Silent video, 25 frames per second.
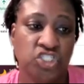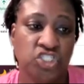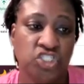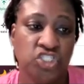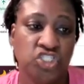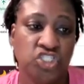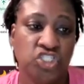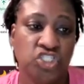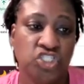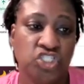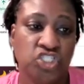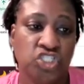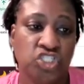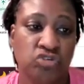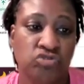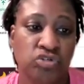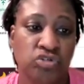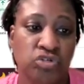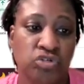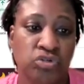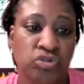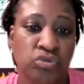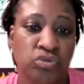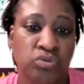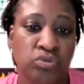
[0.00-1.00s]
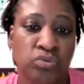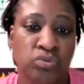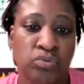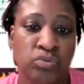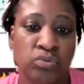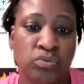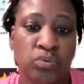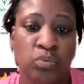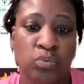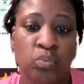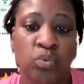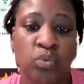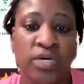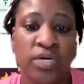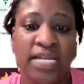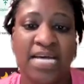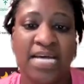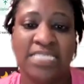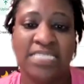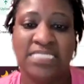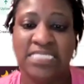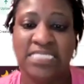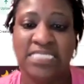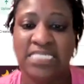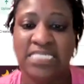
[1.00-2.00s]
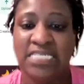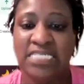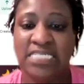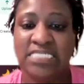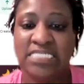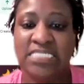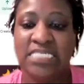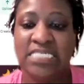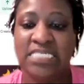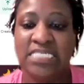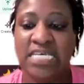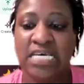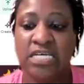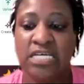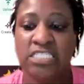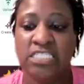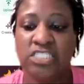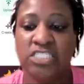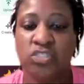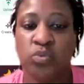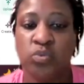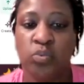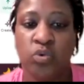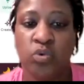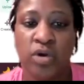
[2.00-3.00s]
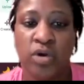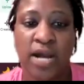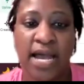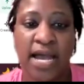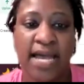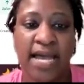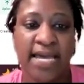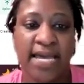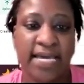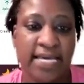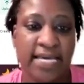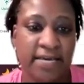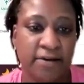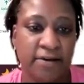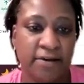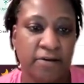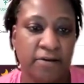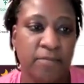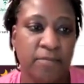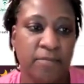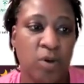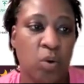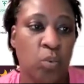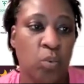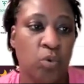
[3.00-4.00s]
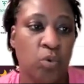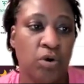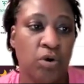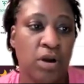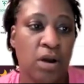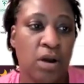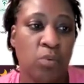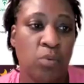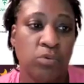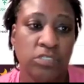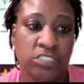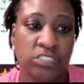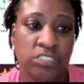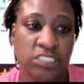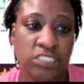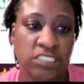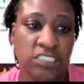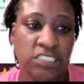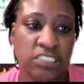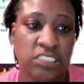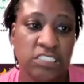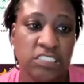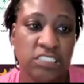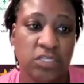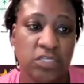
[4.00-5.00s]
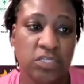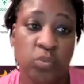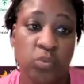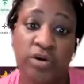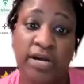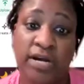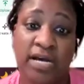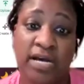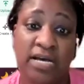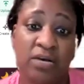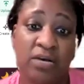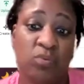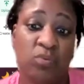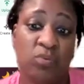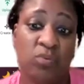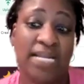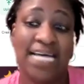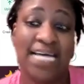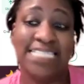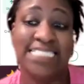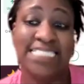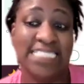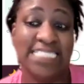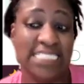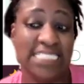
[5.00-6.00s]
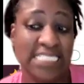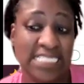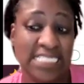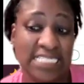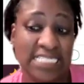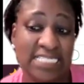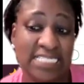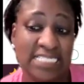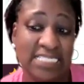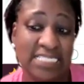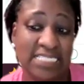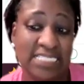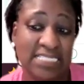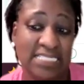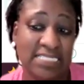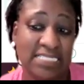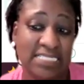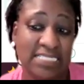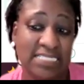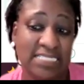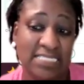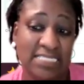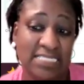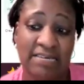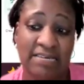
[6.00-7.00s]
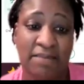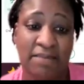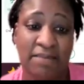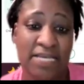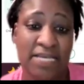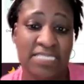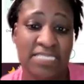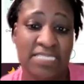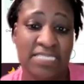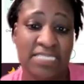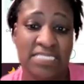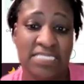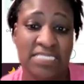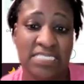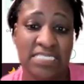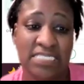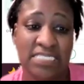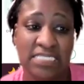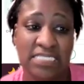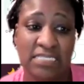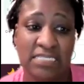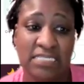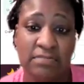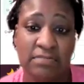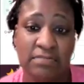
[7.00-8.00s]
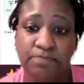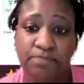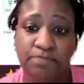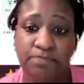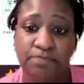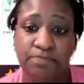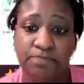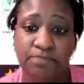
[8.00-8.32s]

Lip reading: just to show you what I did to get to where I am or where I was or what I did, if that makes sense.